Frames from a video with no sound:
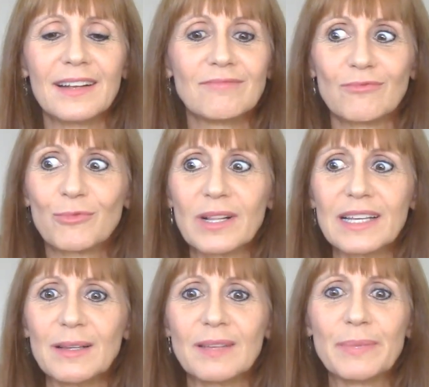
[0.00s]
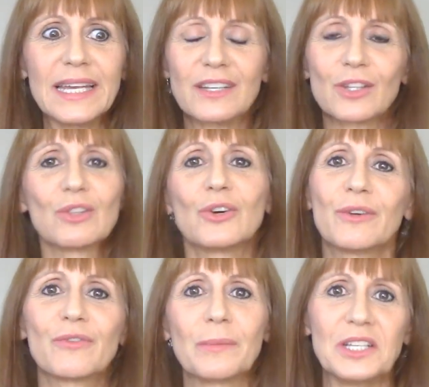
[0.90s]
really begin to
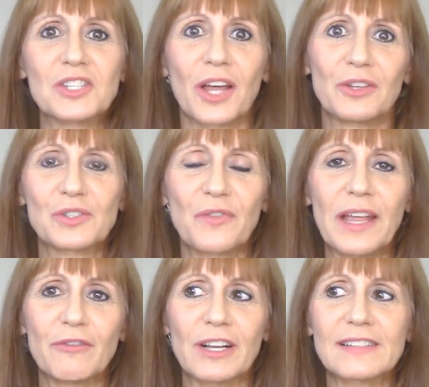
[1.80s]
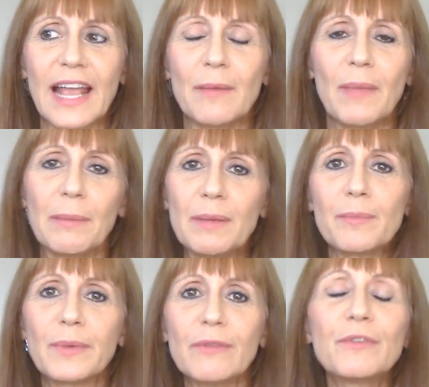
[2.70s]
learn from each other's favorites and
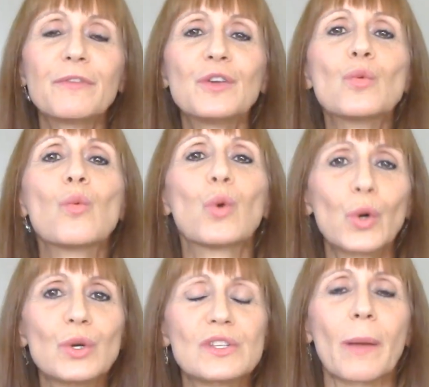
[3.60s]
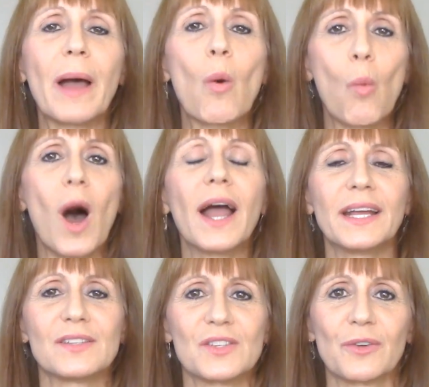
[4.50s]
maybe give a few words about why
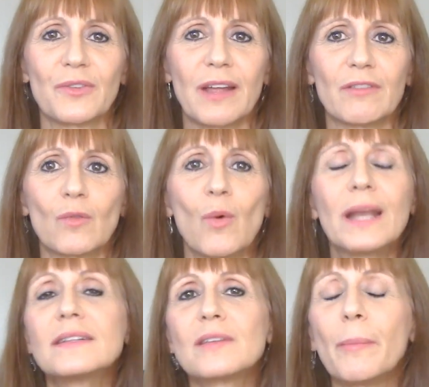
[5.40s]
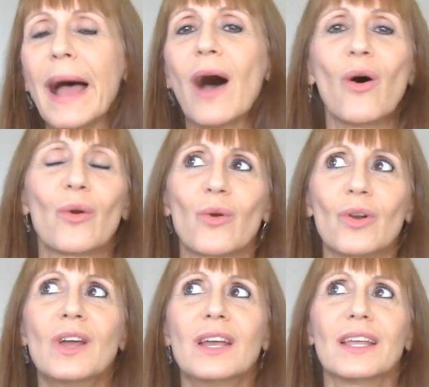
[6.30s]
it's your favorite, what it's about,
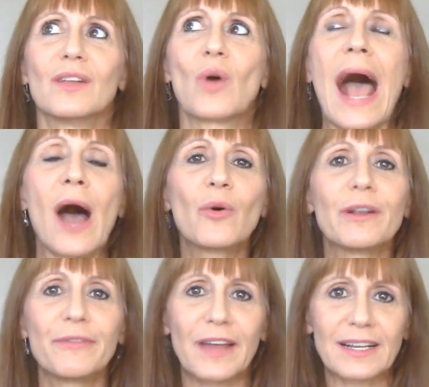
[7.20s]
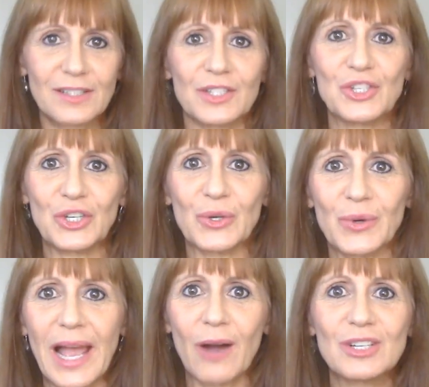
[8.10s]
or you know how it affected you,
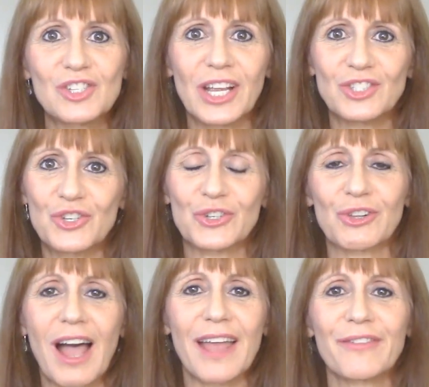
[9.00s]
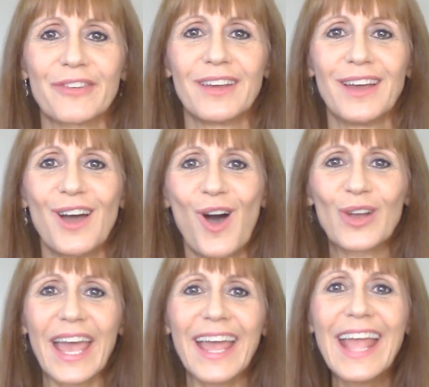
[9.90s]
how it changed your life.
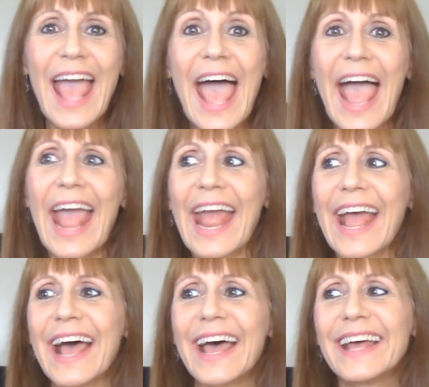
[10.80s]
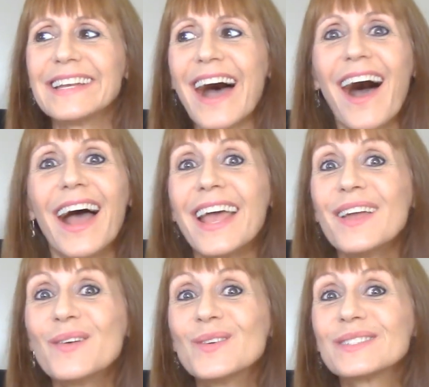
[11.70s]
Okay? And
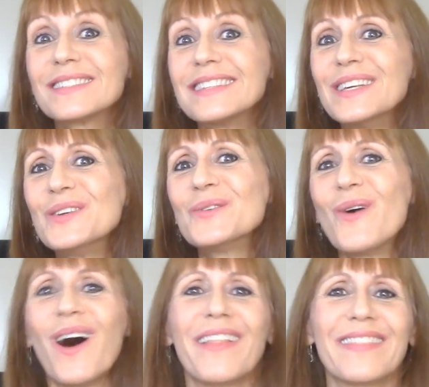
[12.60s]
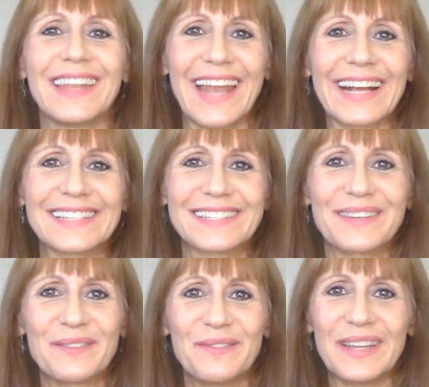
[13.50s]
I will see you on the
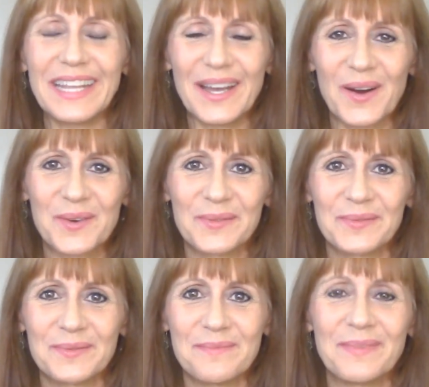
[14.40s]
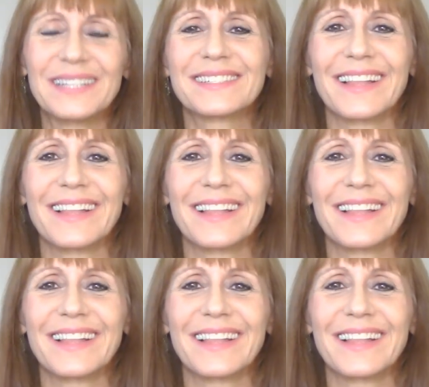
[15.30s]
next video. Much